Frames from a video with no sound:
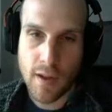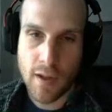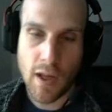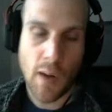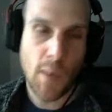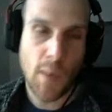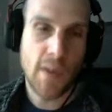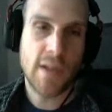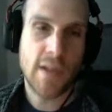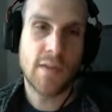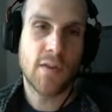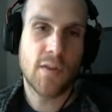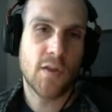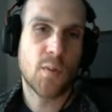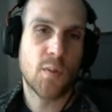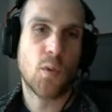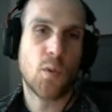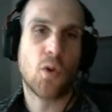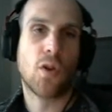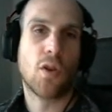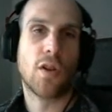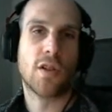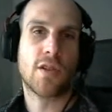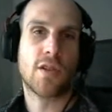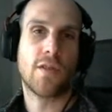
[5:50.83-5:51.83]
I mean, it feels more
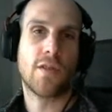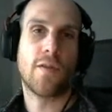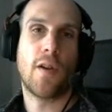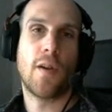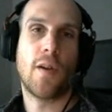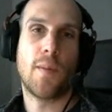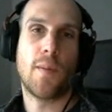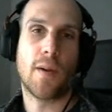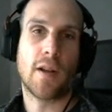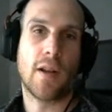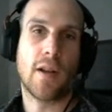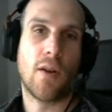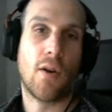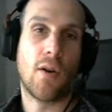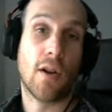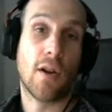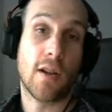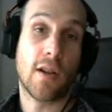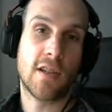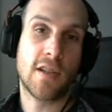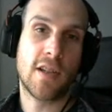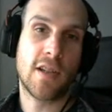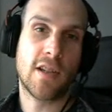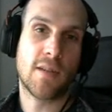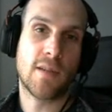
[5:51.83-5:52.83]
claustrophobic now. I can
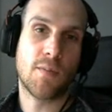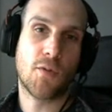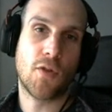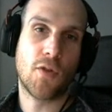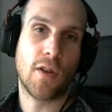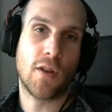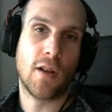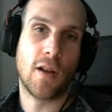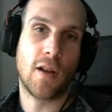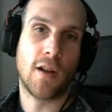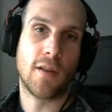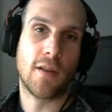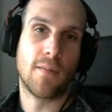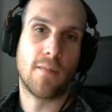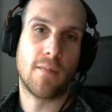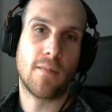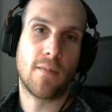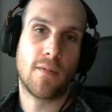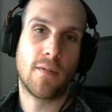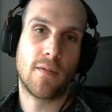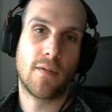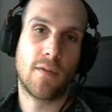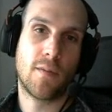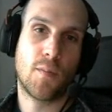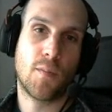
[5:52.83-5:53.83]
see some green light.
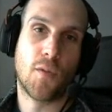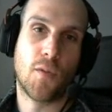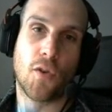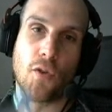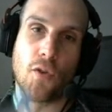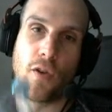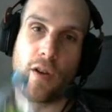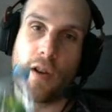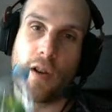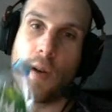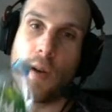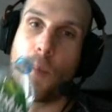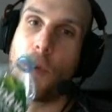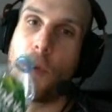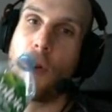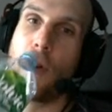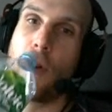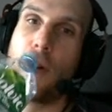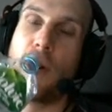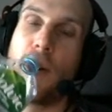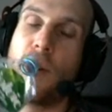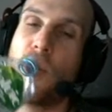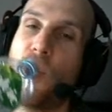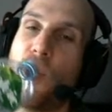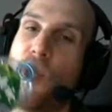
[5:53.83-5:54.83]
Not green light, blue light.